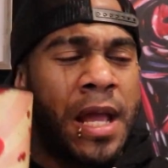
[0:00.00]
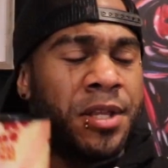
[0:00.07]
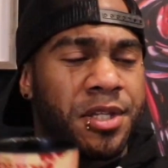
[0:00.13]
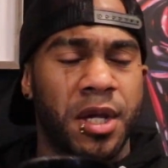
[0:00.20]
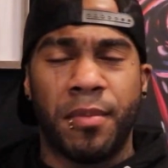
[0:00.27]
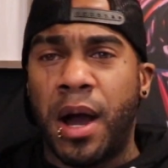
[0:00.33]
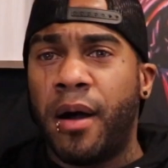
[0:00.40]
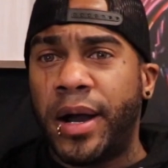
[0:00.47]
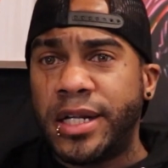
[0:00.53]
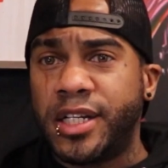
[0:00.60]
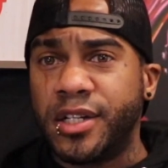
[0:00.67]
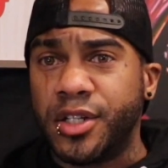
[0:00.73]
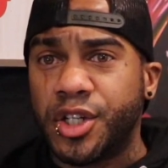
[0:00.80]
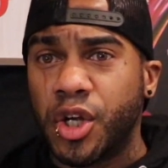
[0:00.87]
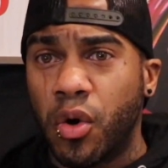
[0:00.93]
And somehow I
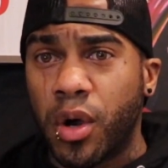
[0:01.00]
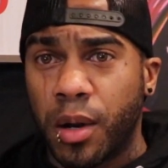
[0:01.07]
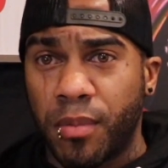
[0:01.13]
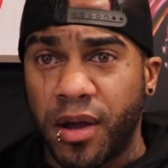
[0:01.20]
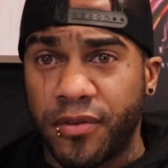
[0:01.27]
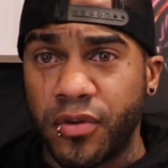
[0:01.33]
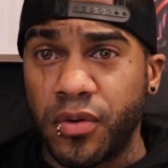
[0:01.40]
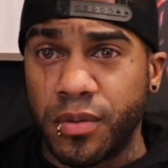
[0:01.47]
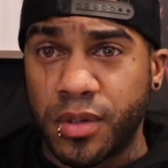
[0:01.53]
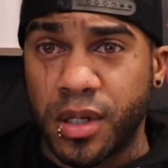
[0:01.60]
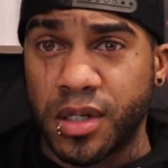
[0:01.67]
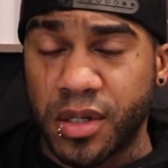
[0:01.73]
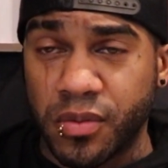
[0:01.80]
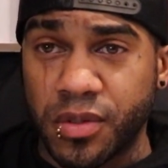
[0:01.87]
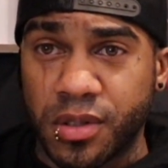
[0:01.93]
didn't choke on my food
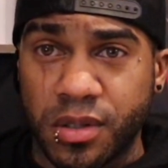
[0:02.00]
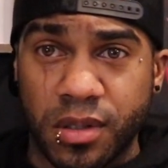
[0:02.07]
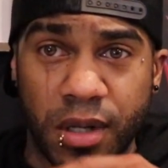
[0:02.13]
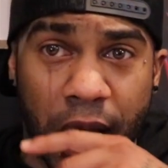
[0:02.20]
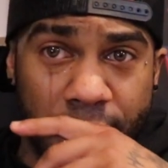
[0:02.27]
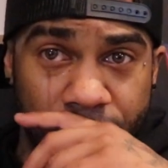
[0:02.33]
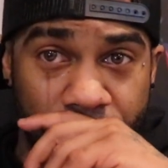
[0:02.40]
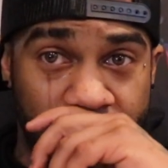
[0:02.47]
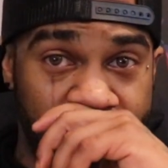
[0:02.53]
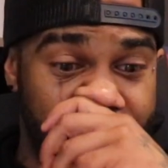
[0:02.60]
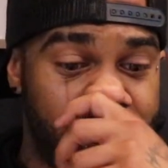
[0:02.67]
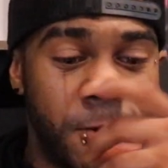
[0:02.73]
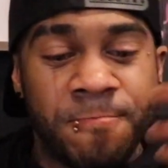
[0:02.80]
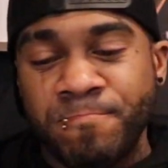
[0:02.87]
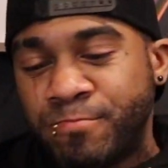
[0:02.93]
because it was not dry.
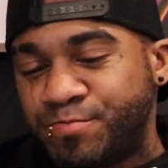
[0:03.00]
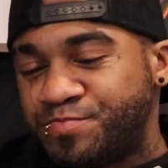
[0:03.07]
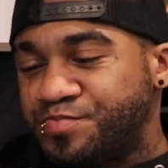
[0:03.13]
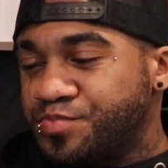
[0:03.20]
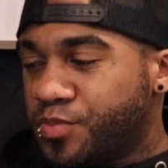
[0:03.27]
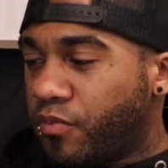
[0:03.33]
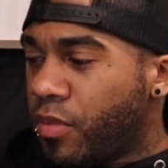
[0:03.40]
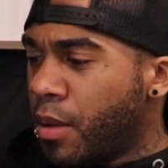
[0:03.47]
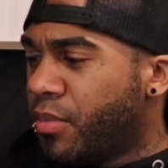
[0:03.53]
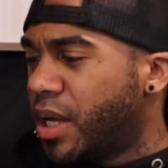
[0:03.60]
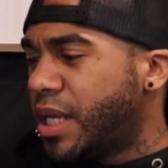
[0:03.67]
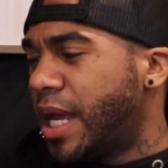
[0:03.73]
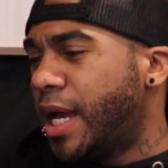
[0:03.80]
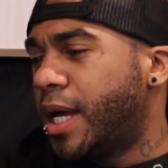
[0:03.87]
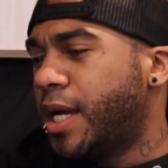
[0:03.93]

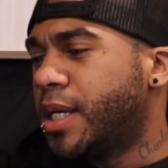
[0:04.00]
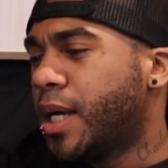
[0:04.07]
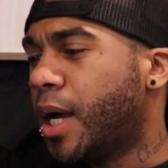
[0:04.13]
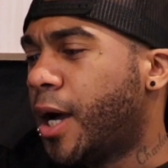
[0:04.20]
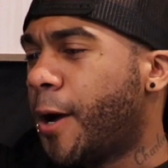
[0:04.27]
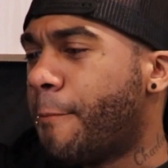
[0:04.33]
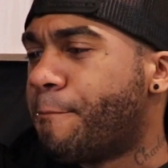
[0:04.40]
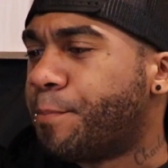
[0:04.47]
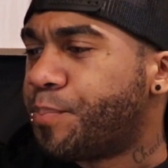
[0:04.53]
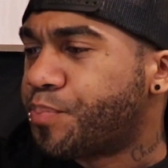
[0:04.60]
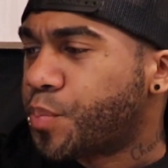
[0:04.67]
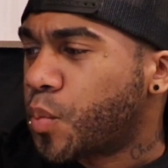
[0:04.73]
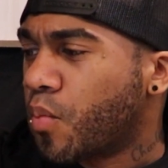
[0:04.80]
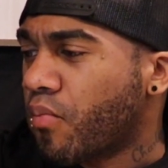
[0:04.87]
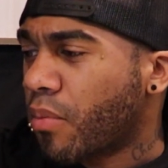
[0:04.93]
But yeah, um,
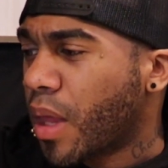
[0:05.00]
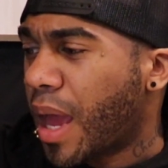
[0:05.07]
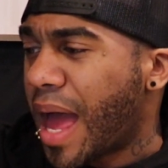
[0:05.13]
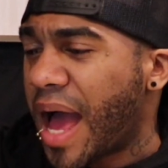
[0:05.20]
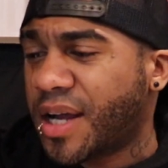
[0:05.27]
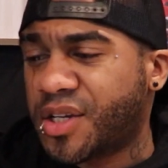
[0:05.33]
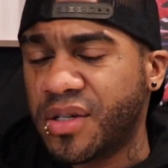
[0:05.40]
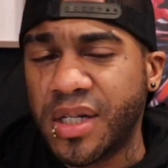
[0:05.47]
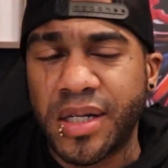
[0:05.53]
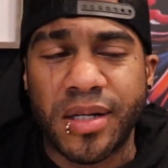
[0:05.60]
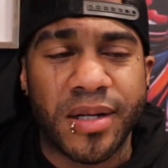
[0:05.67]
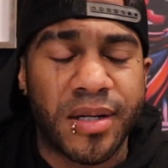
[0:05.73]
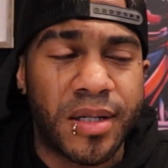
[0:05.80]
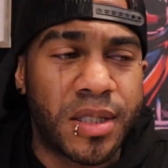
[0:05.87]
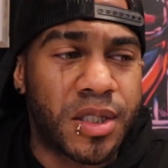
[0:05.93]

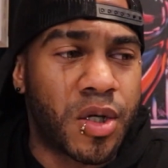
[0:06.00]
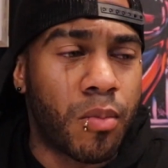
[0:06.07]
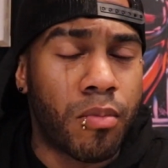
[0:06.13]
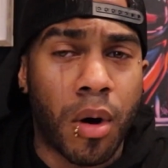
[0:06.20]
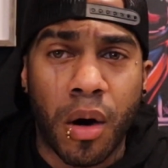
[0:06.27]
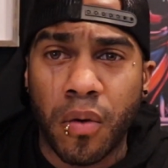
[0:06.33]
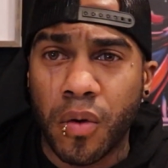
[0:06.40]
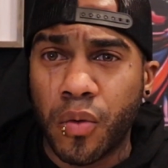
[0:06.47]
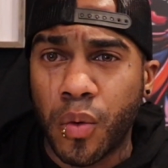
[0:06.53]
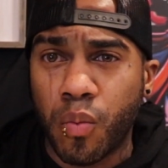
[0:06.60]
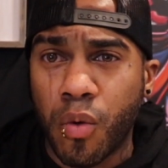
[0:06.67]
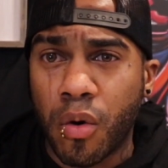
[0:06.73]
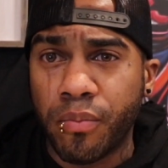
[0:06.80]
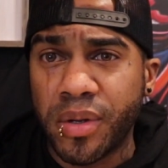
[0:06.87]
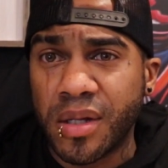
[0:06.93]
actually, tomorrow we
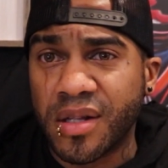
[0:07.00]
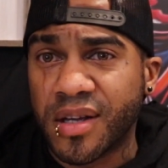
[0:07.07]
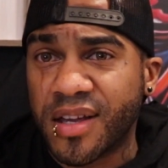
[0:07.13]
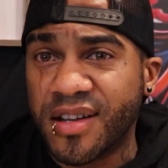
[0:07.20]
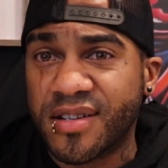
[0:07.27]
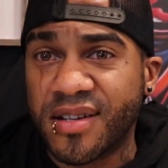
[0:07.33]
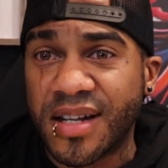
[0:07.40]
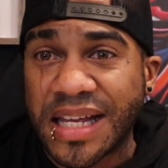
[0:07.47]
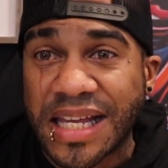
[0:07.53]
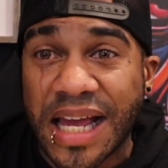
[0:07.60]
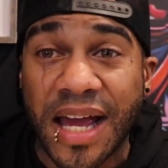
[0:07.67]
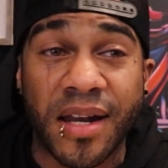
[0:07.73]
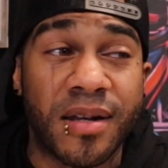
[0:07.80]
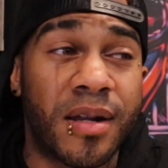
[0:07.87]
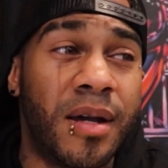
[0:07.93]
won't be in the kitchen
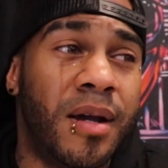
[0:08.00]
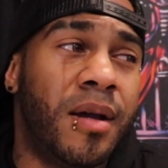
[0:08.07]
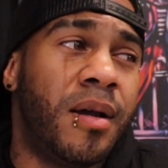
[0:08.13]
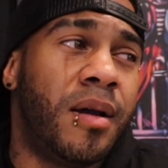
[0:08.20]
again.